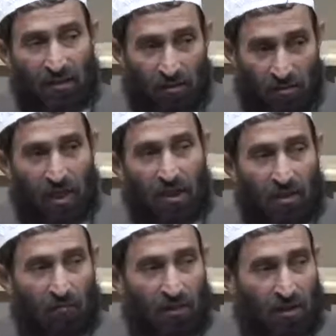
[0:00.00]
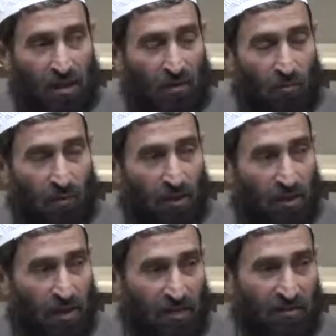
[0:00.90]
remaining with that wealth
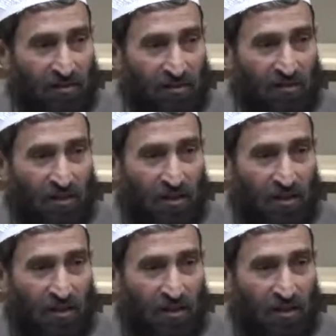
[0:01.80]
assets,